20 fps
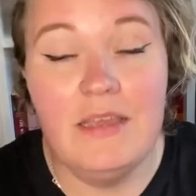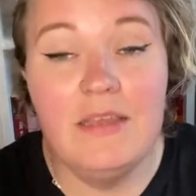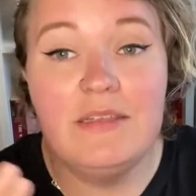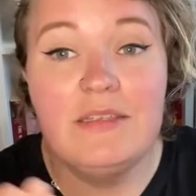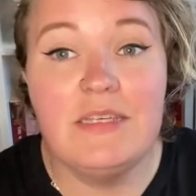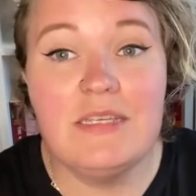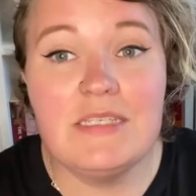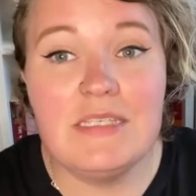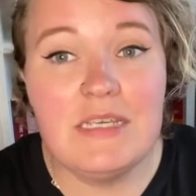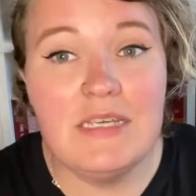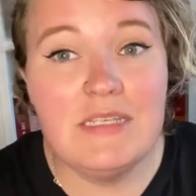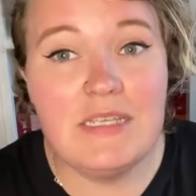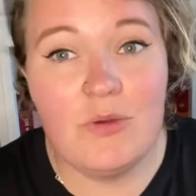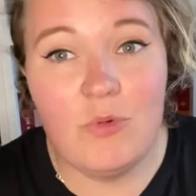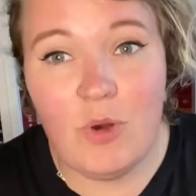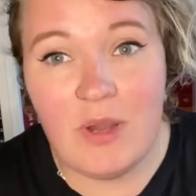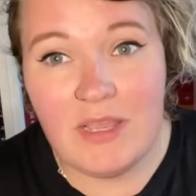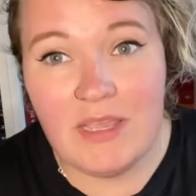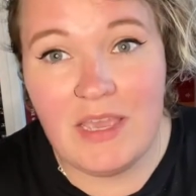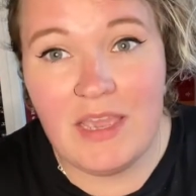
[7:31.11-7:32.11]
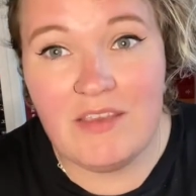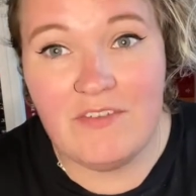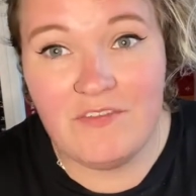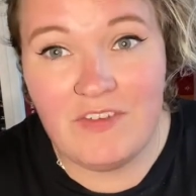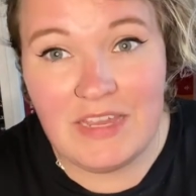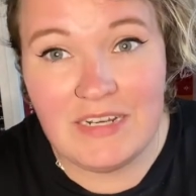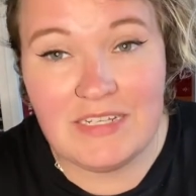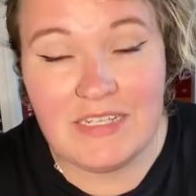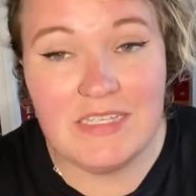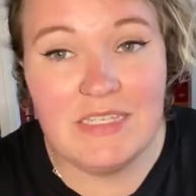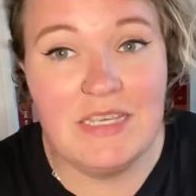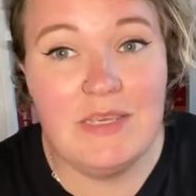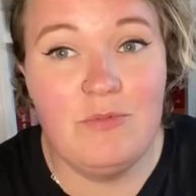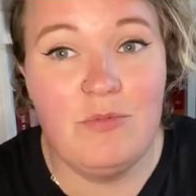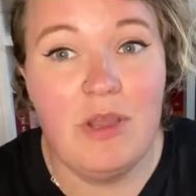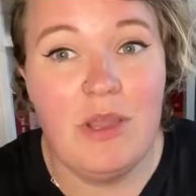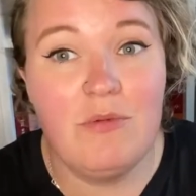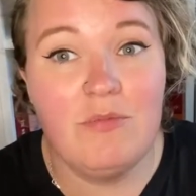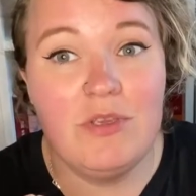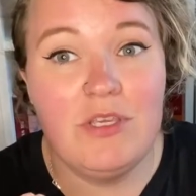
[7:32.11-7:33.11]
This is a YA fantasy
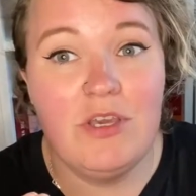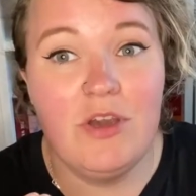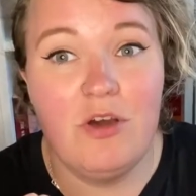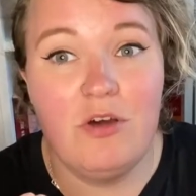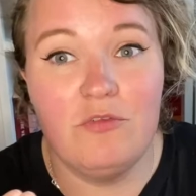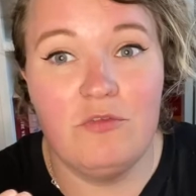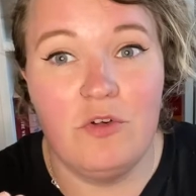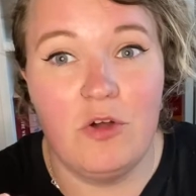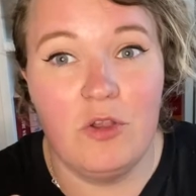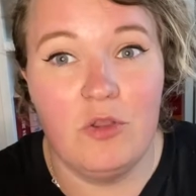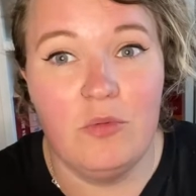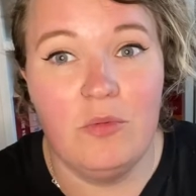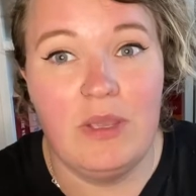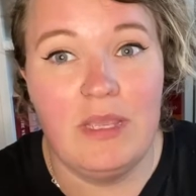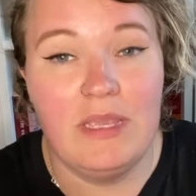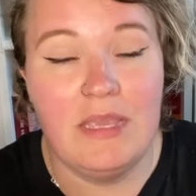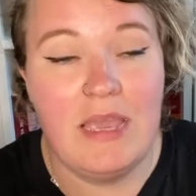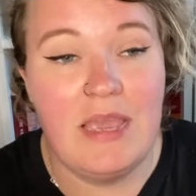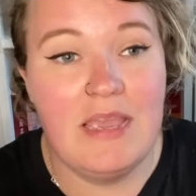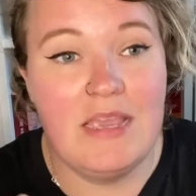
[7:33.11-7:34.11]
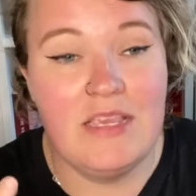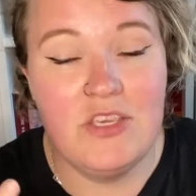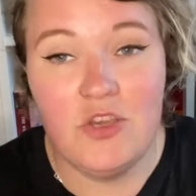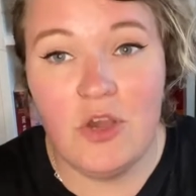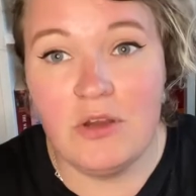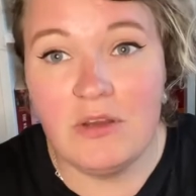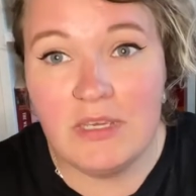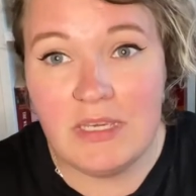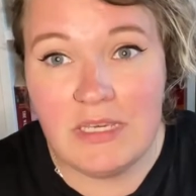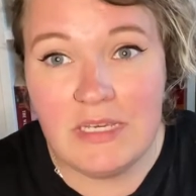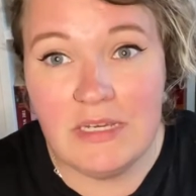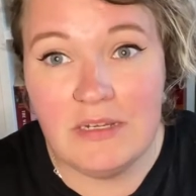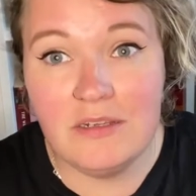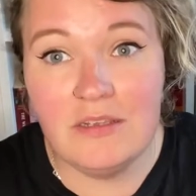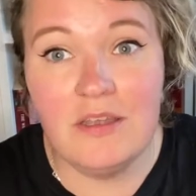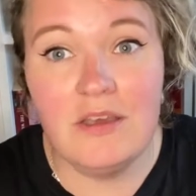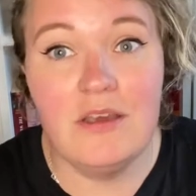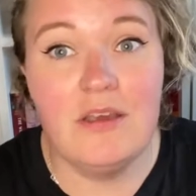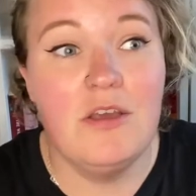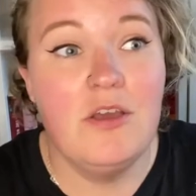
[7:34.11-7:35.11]
where we are following a young
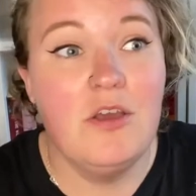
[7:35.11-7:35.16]
healer